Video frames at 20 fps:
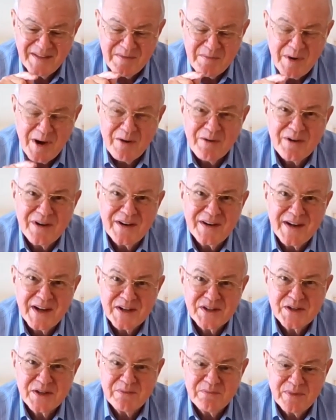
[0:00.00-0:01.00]
the power
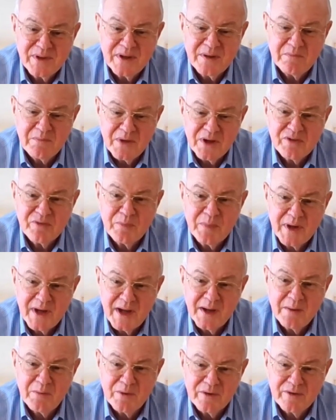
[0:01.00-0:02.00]
detection pin must
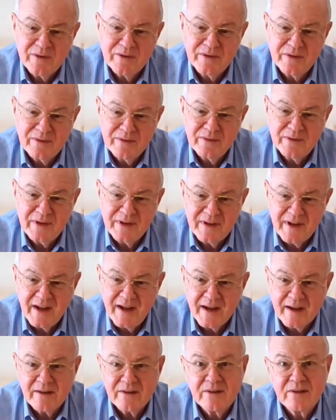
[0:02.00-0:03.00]
be able to
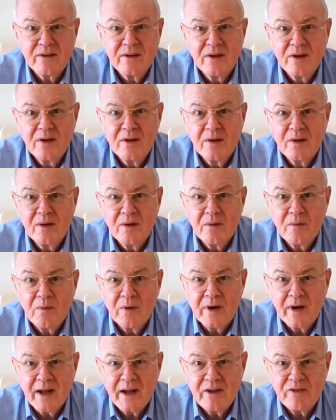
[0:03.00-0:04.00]
detect
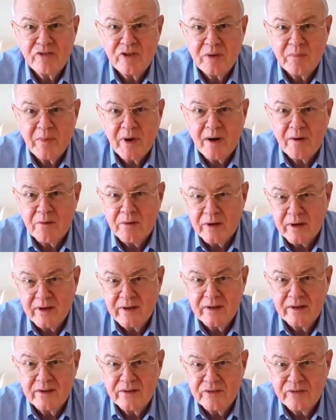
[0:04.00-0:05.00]
when AC power
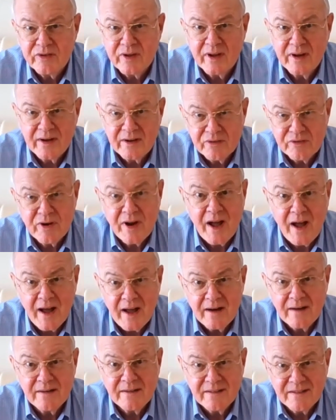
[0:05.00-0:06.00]
is and is
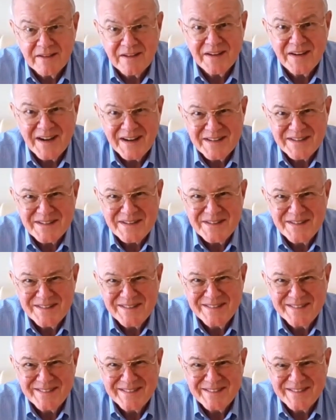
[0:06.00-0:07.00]
not connected
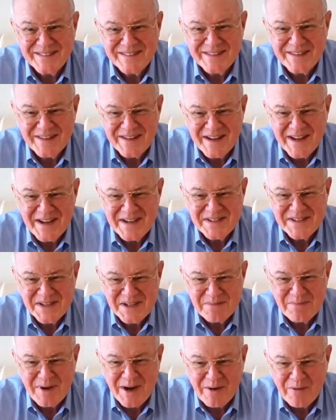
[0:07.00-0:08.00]
to the
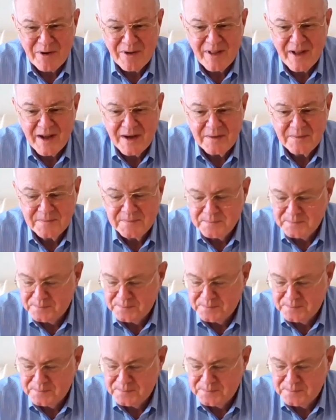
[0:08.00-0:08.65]
AC power line.